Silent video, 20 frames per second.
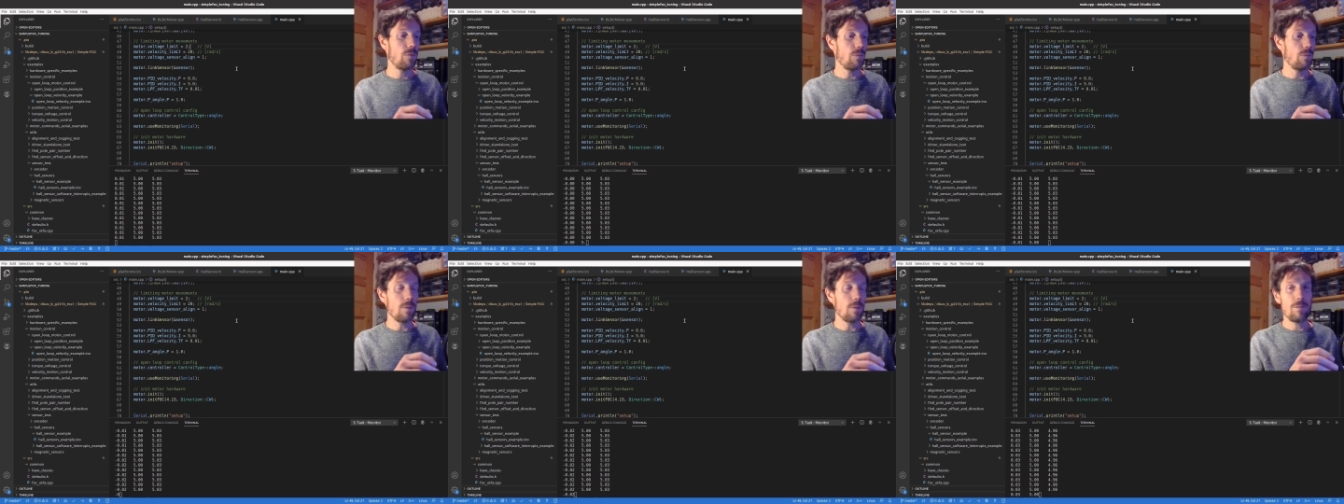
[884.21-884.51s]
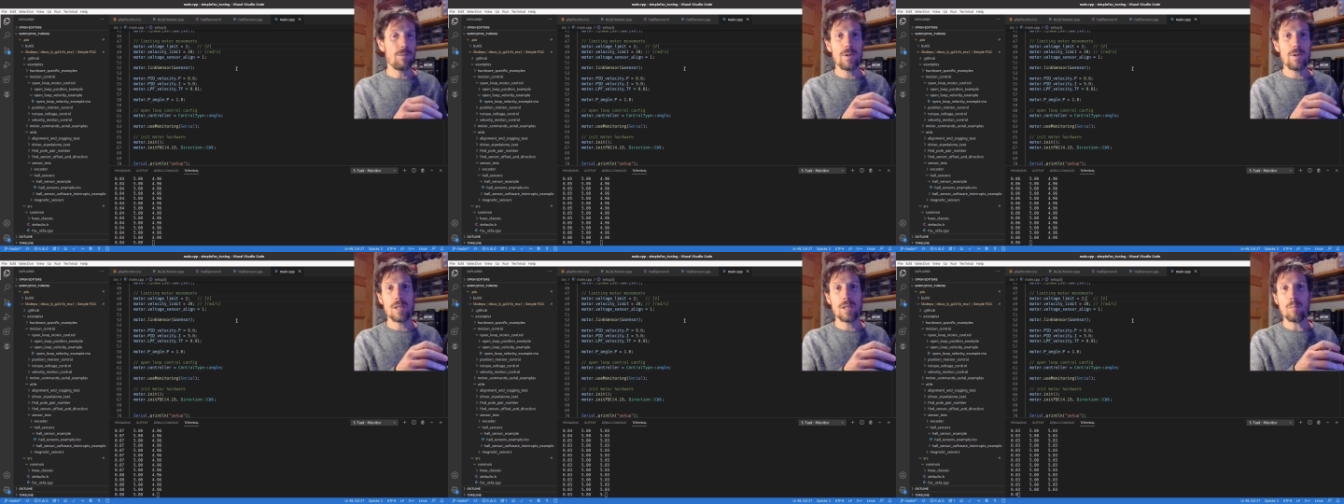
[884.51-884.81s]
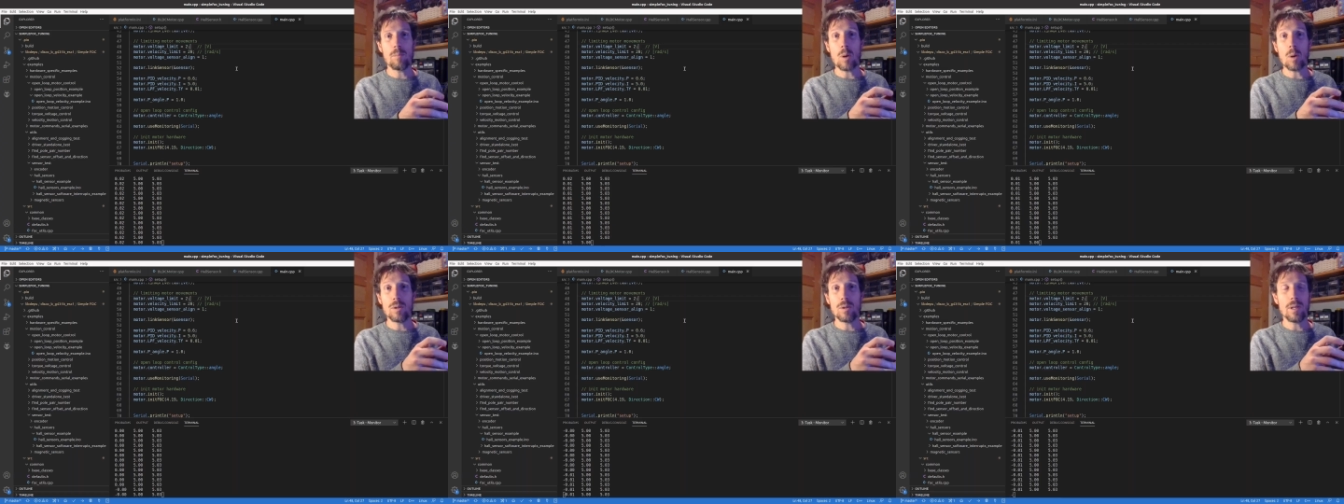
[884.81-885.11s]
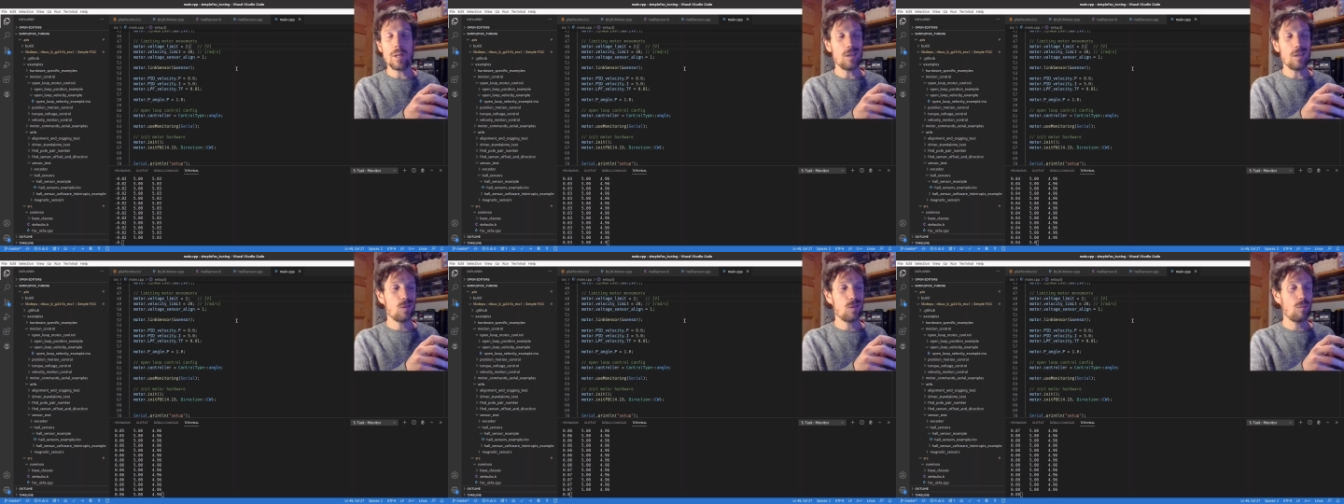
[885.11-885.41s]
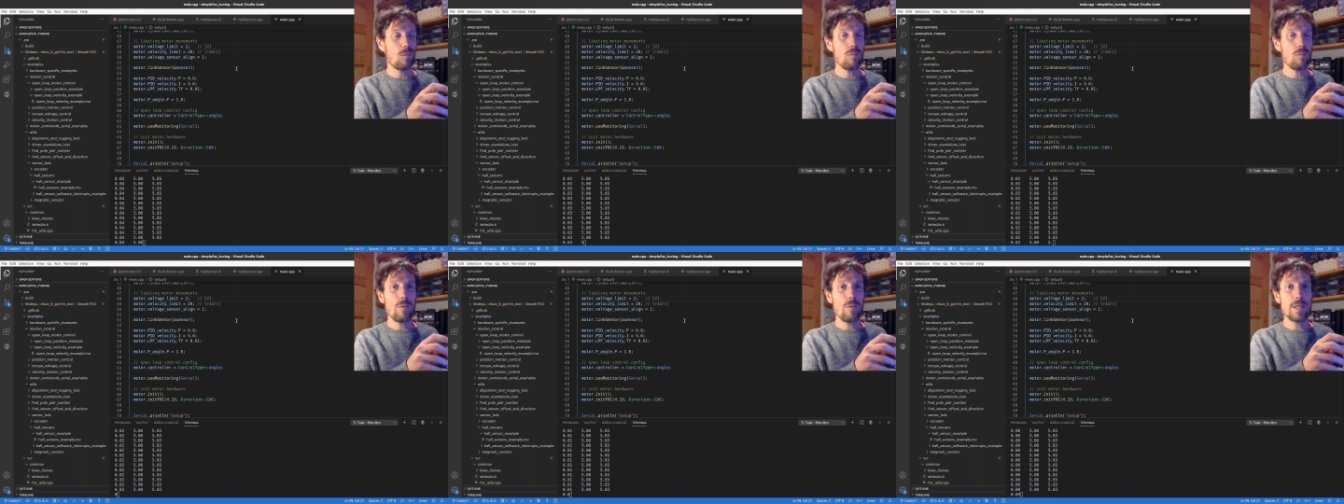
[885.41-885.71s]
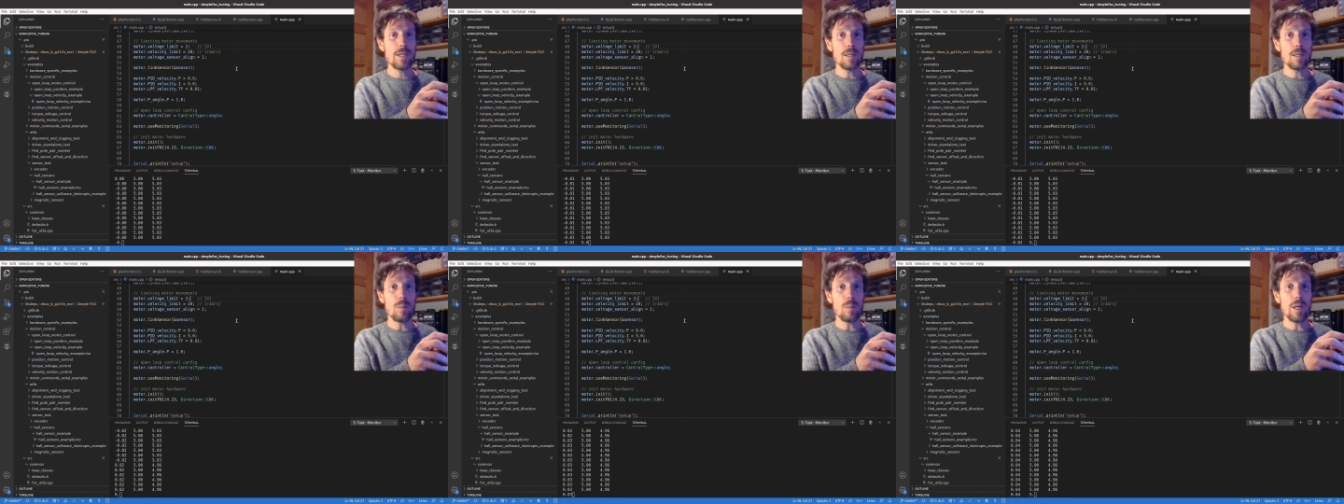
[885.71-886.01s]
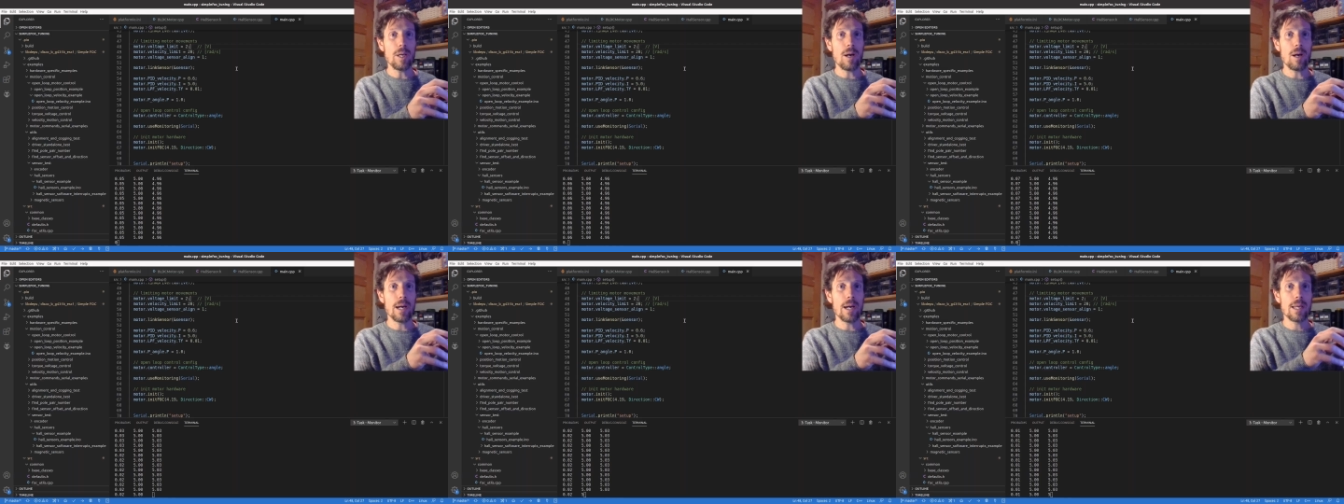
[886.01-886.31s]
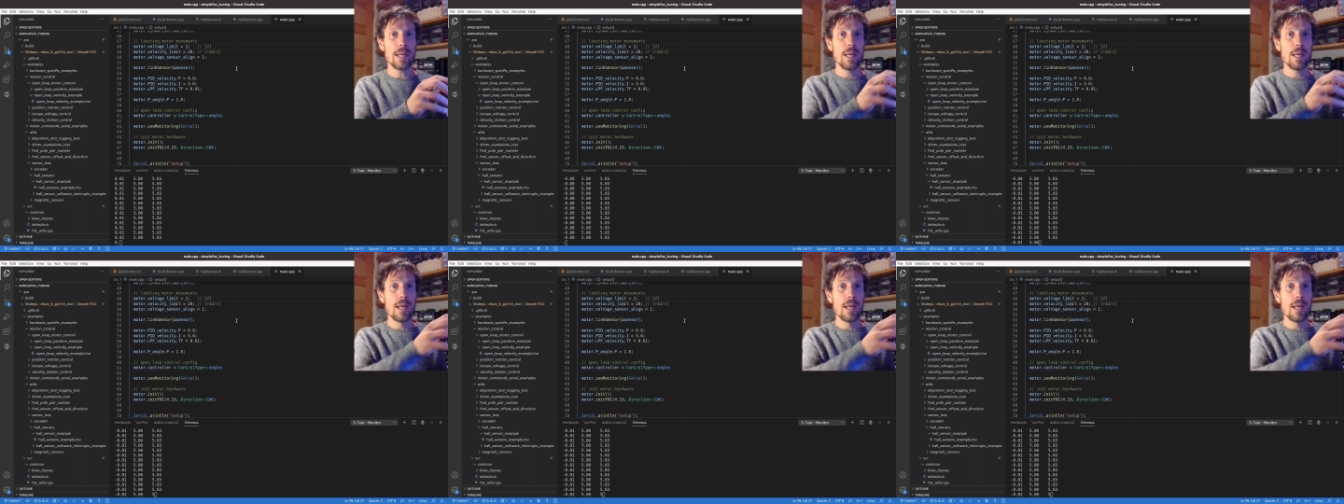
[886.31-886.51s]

and for this motor that's reasonably high.